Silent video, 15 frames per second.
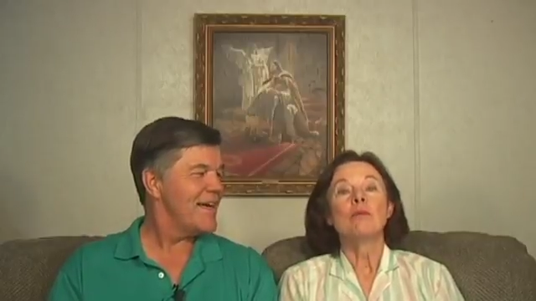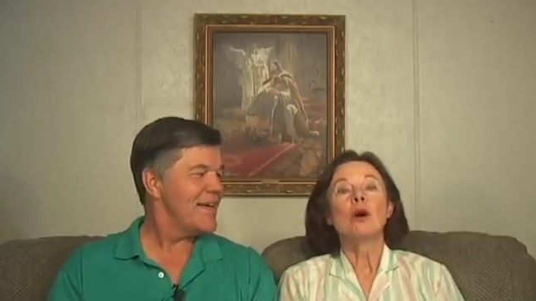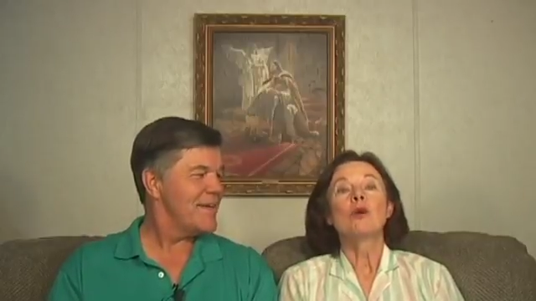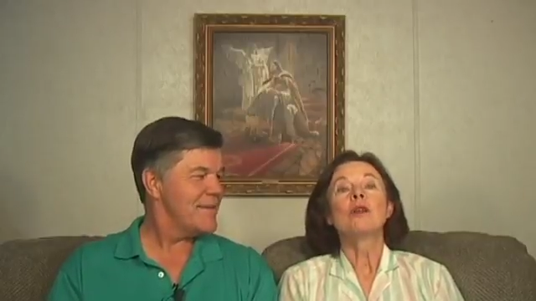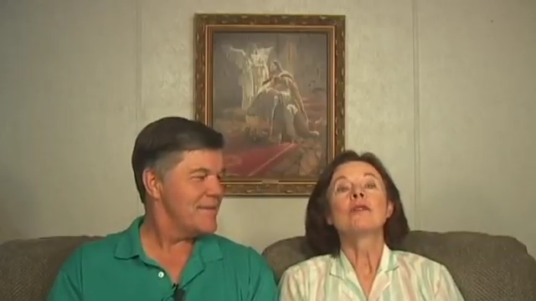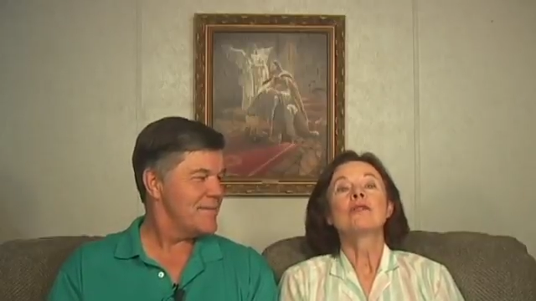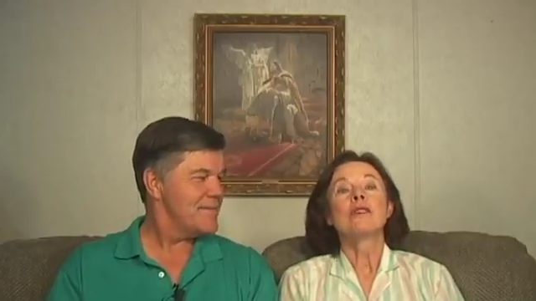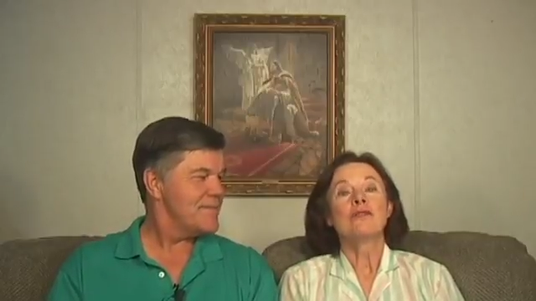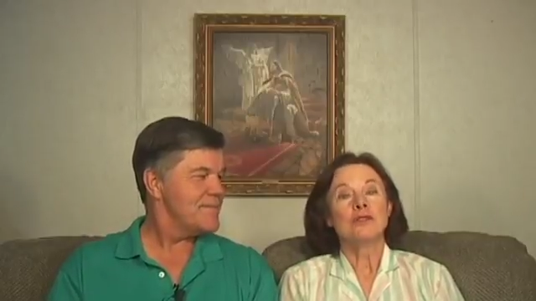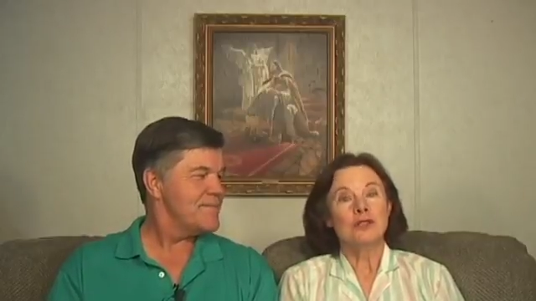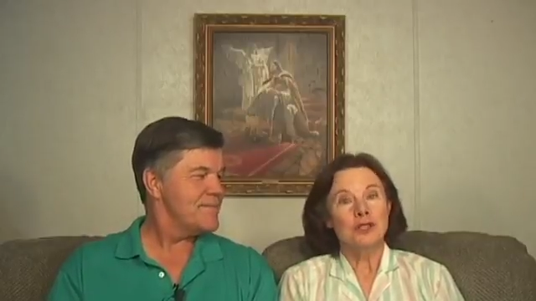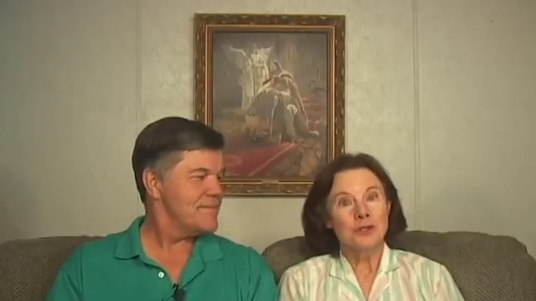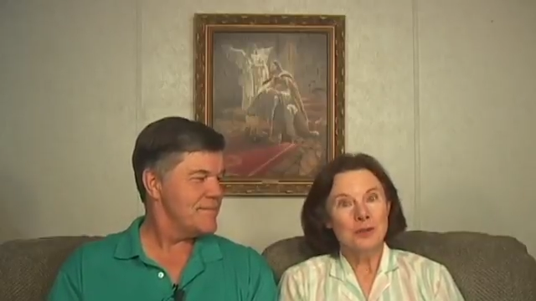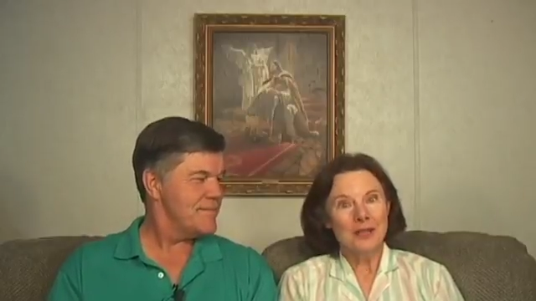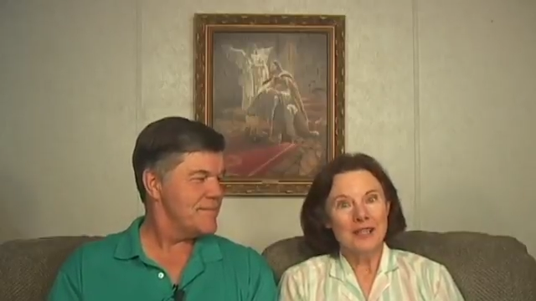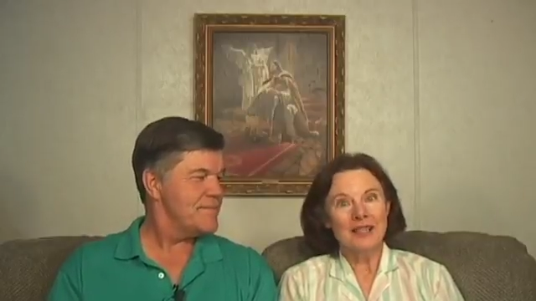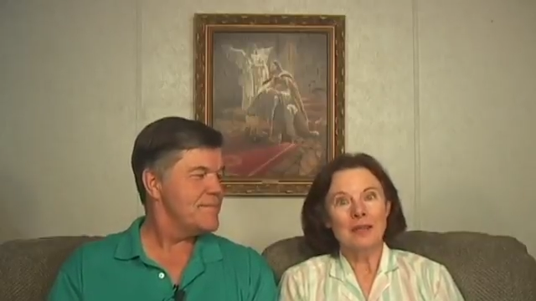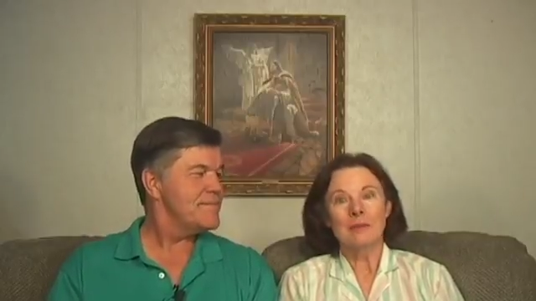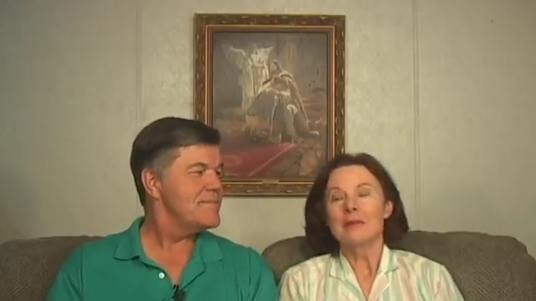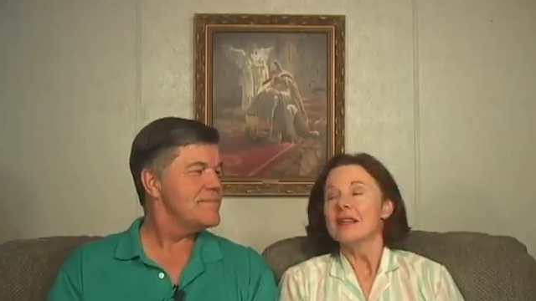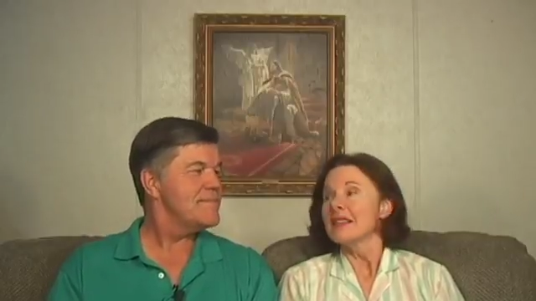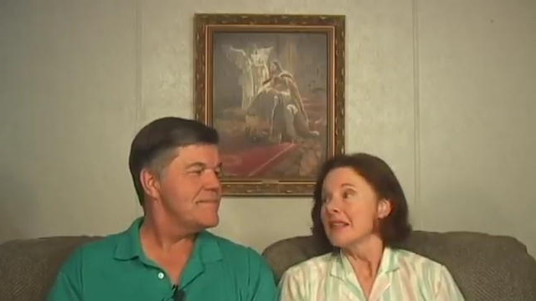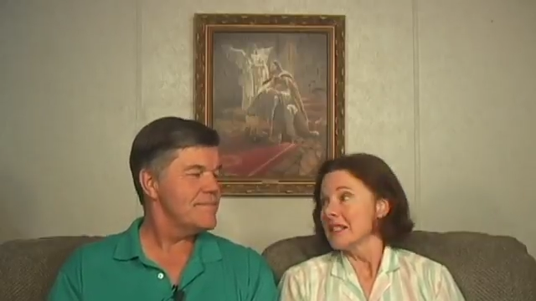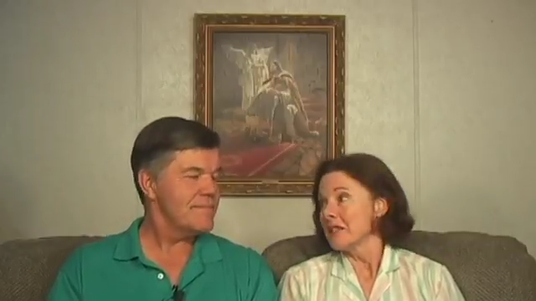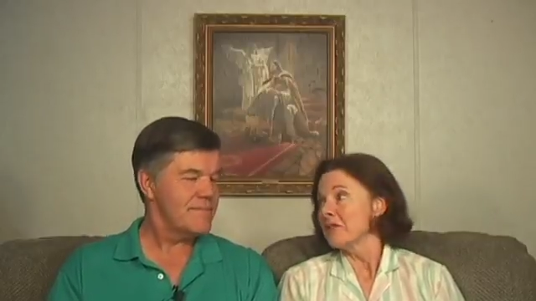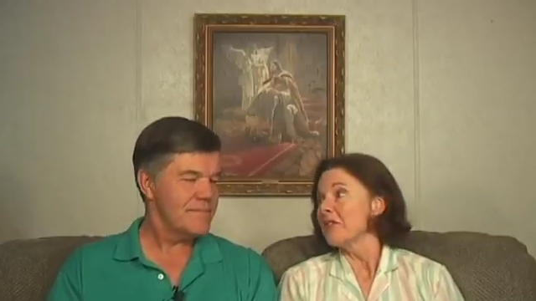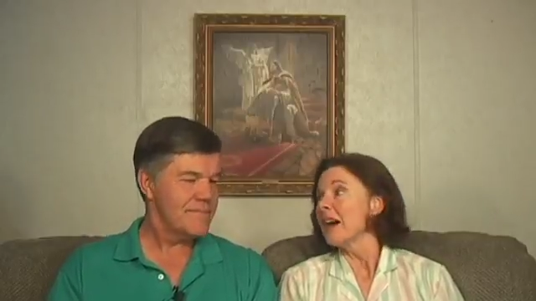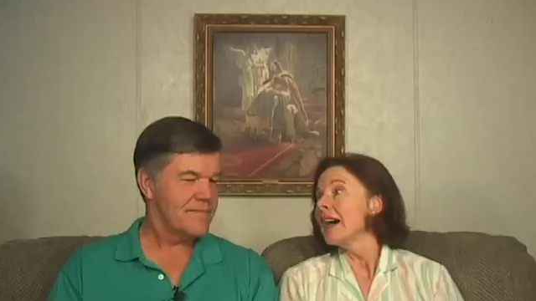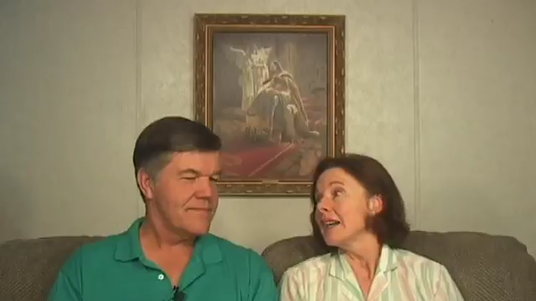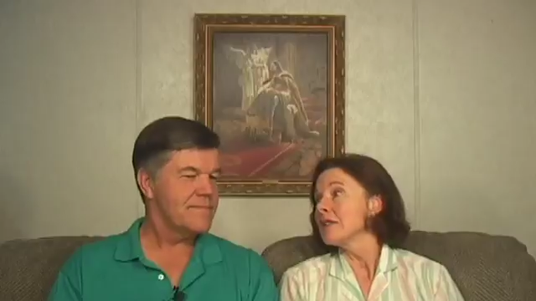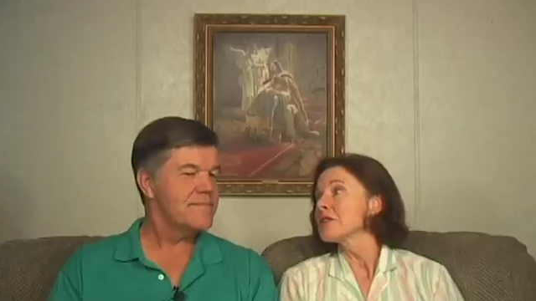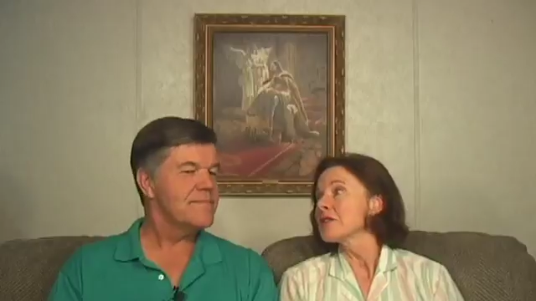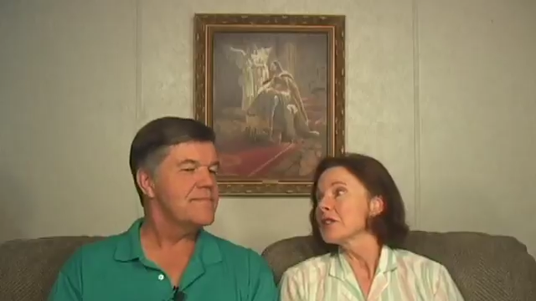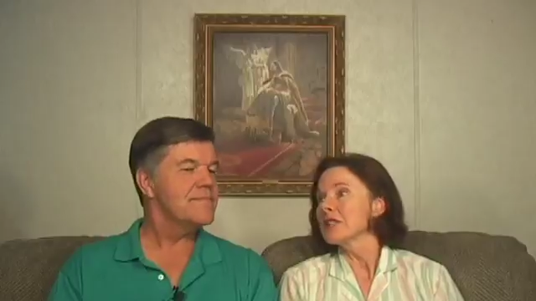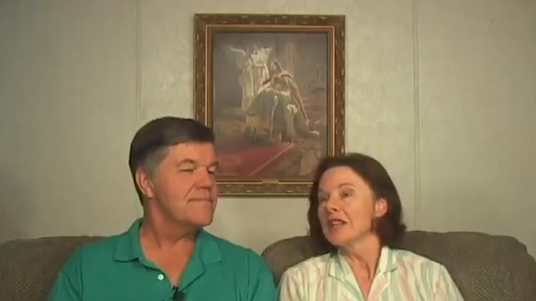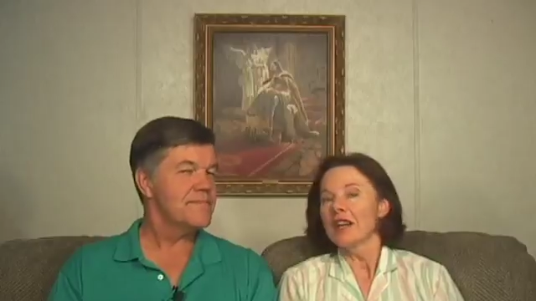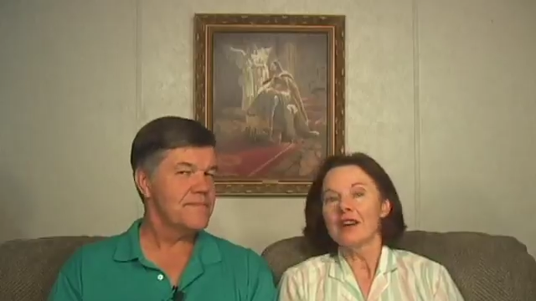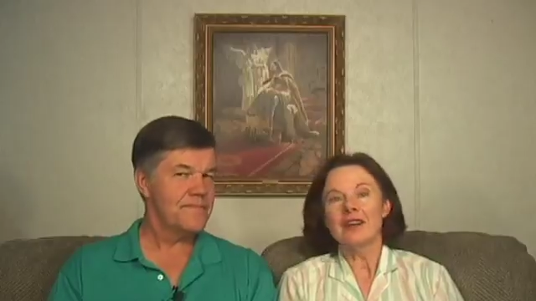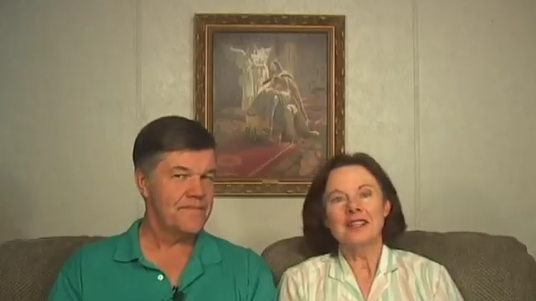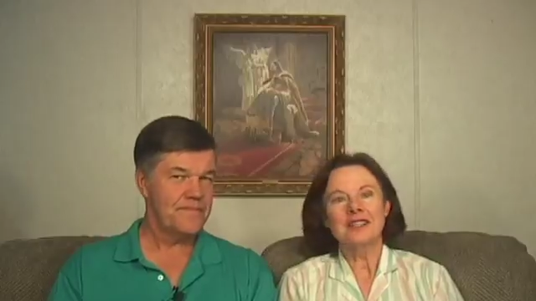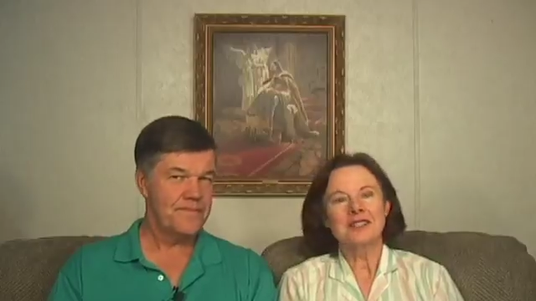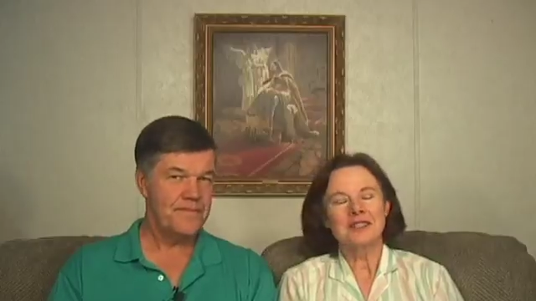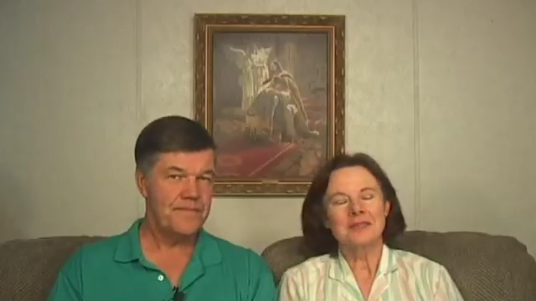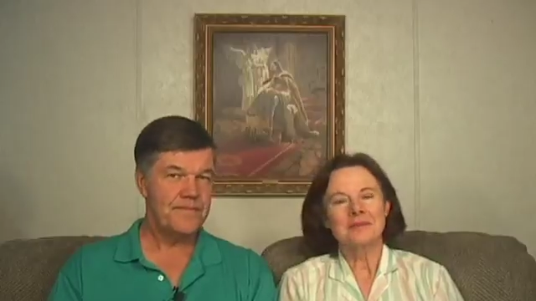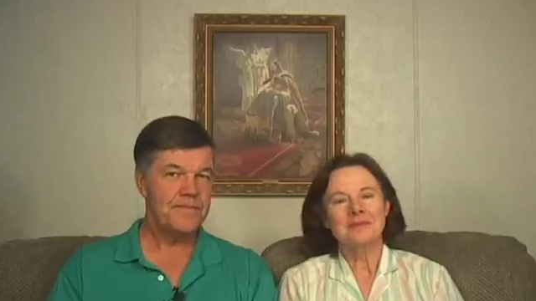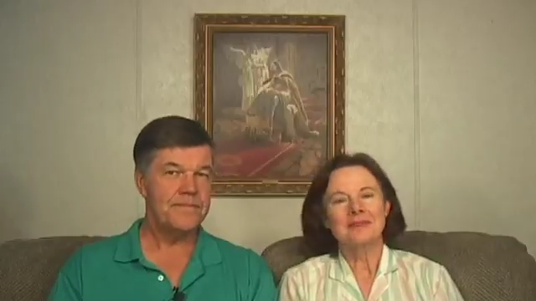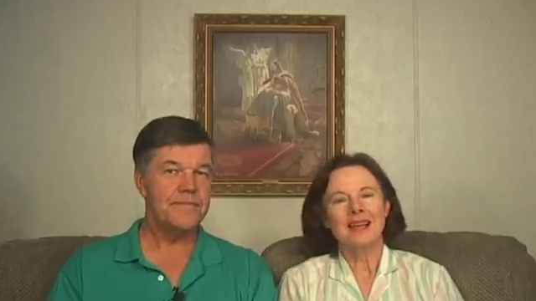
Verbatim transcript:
Speaker 1: motive for doing them that defines good character.